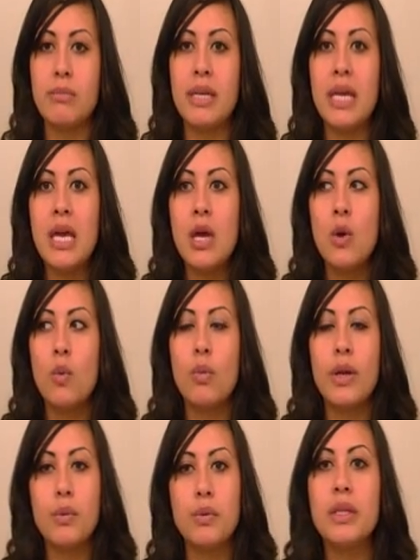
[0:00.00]
But
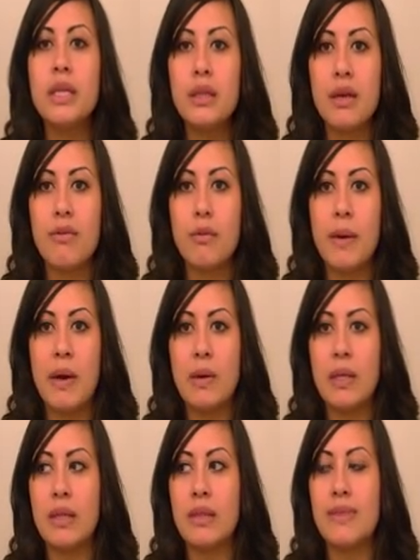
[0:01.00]
what I really love about
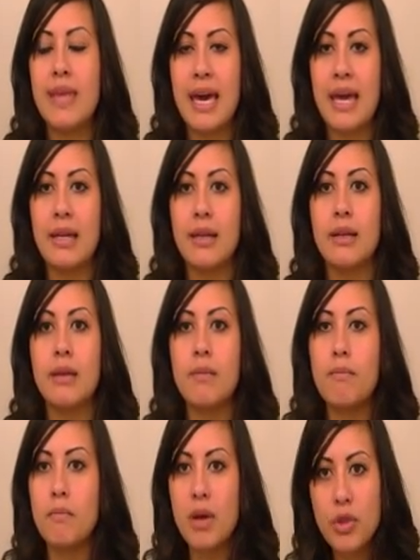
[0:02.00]
it, that
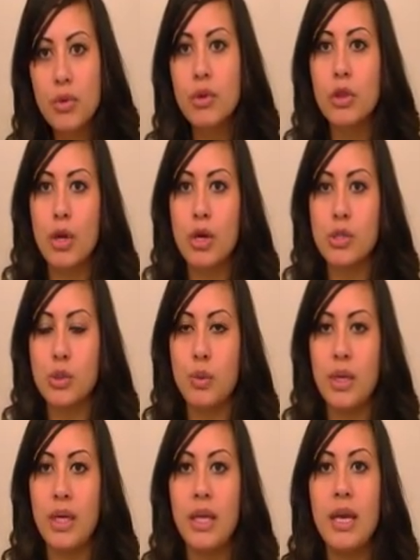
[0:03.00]
mother-in-law
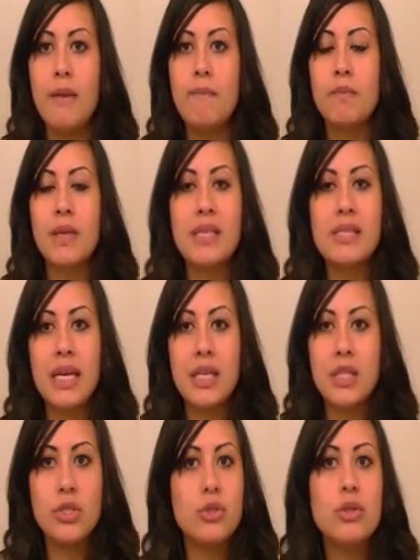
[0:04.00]
suite, is I
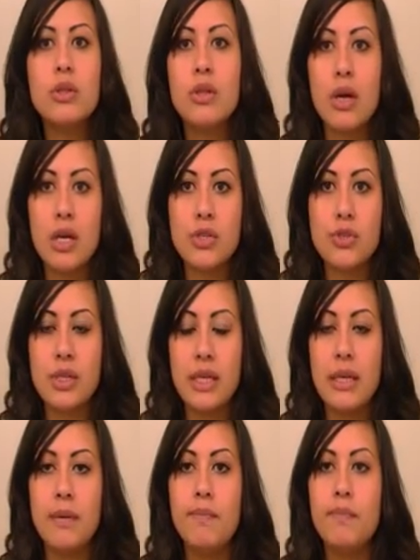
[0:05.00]
do the
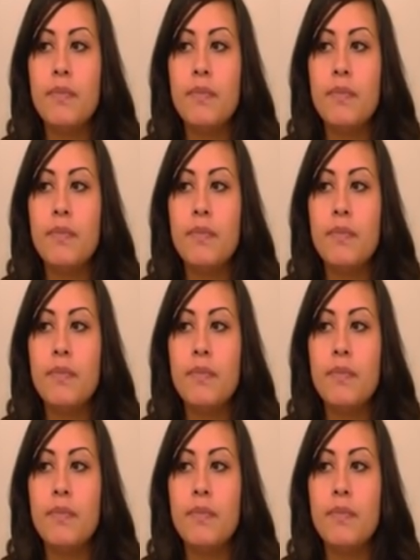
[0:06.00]
laundry,